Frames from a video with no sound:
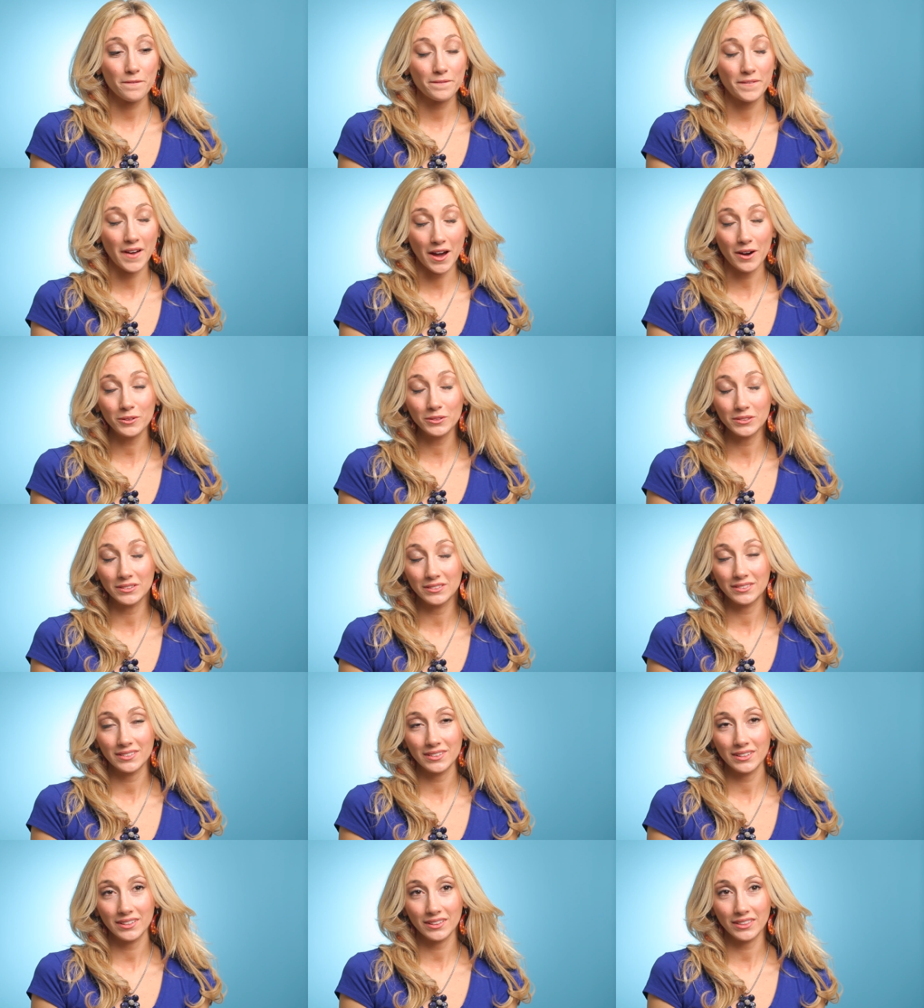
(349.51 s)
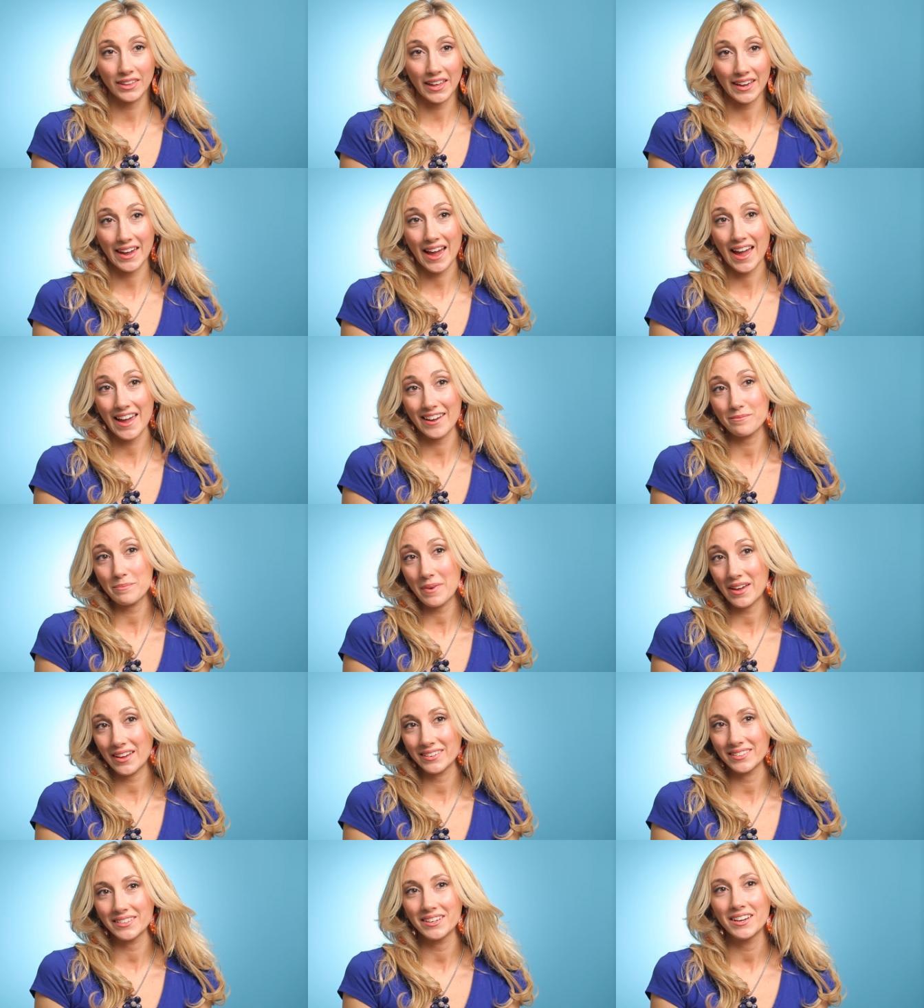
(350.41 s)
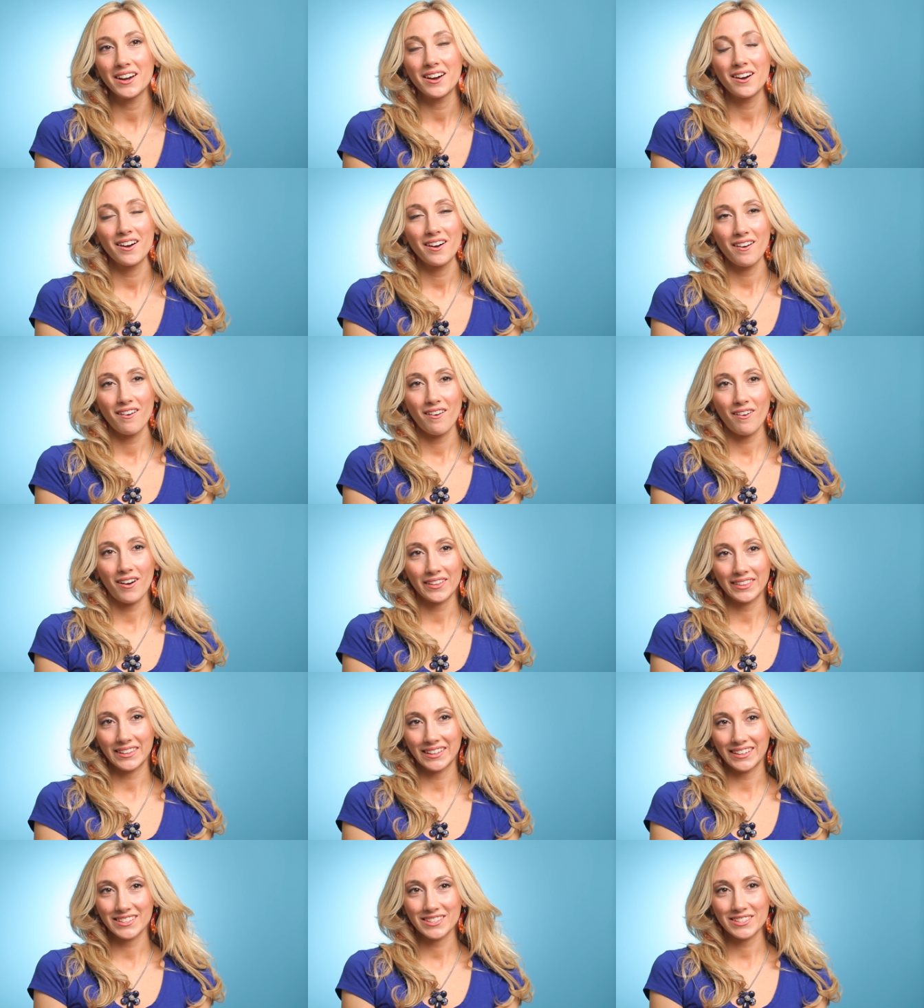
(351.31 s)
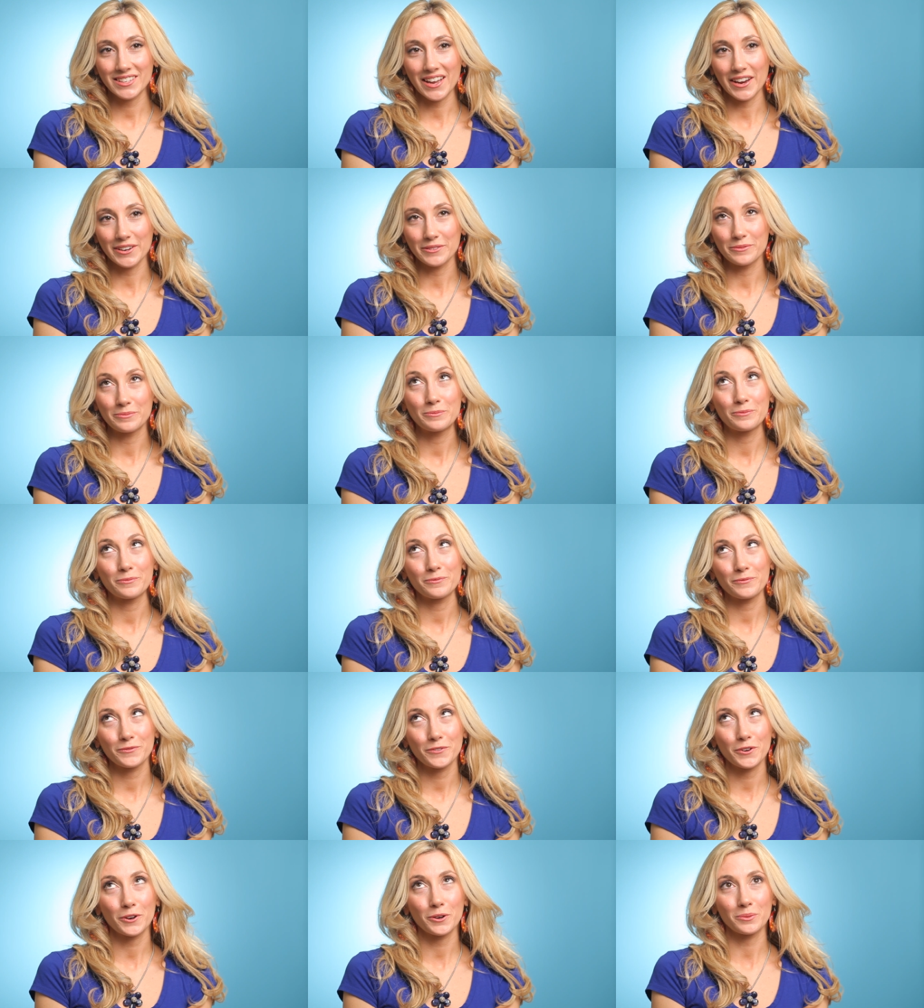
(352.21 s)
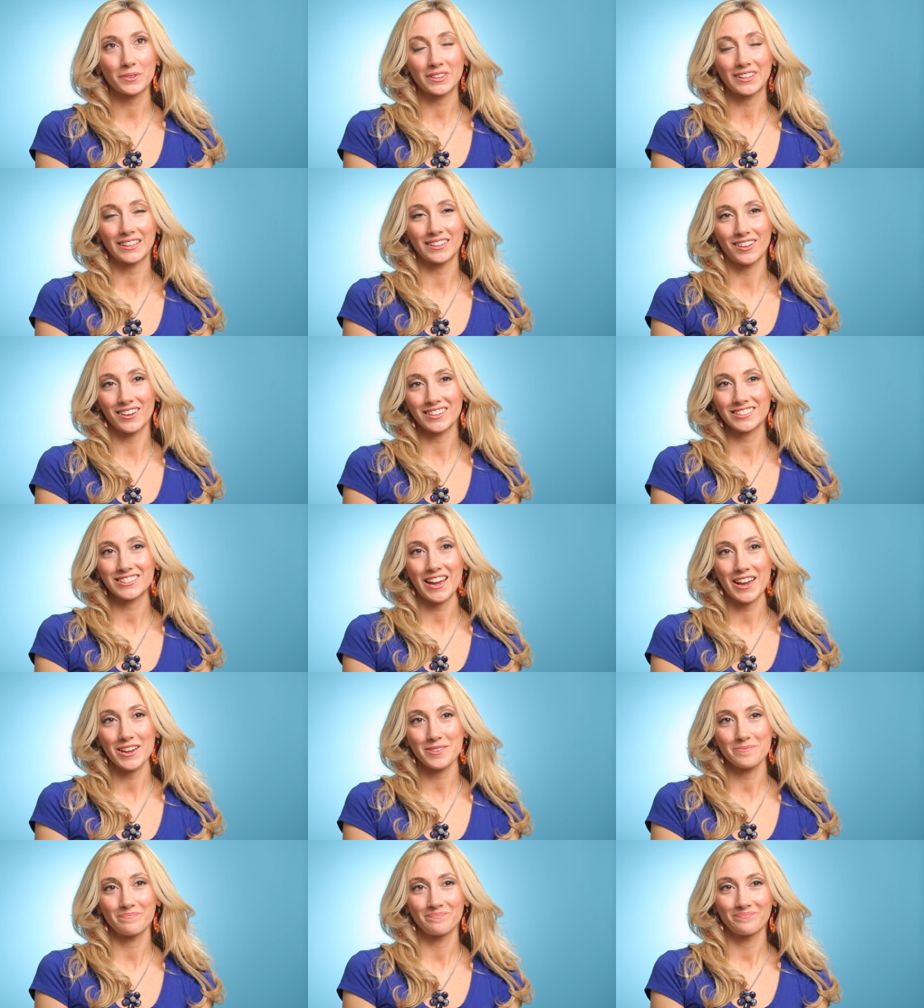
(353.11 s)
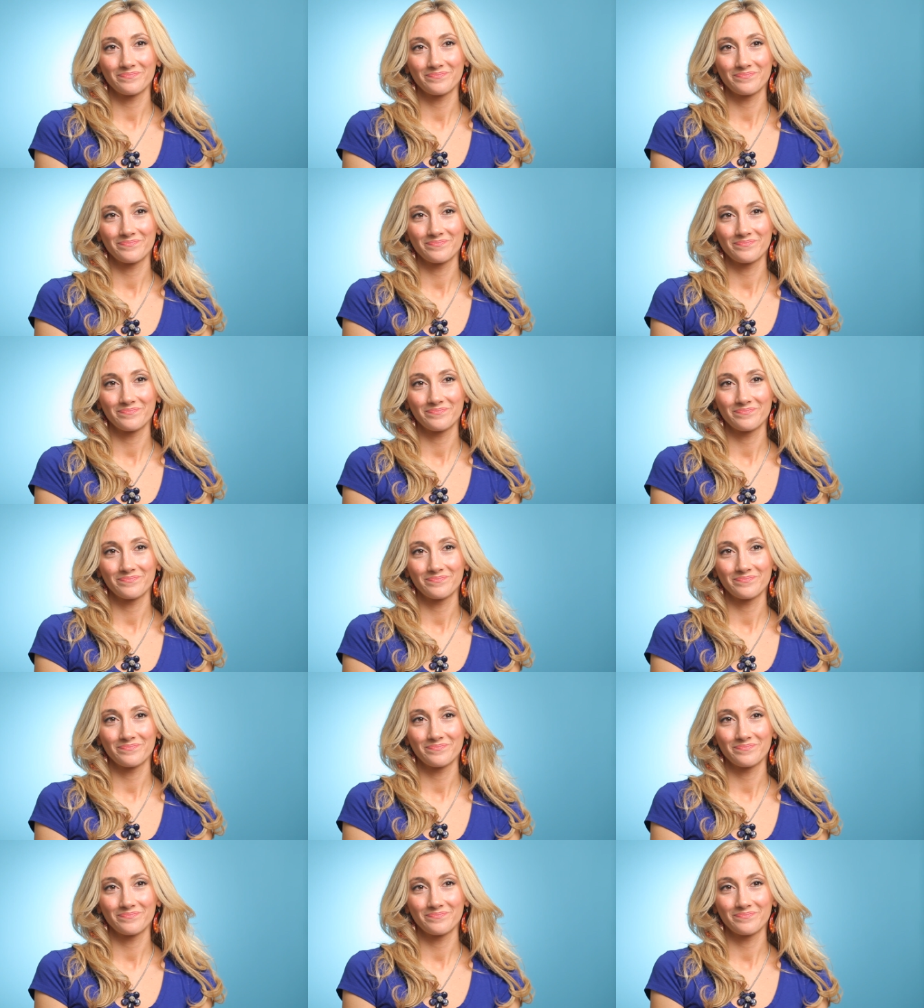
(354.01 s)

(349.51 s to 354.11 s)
felt like I have been on the inside for a really long time.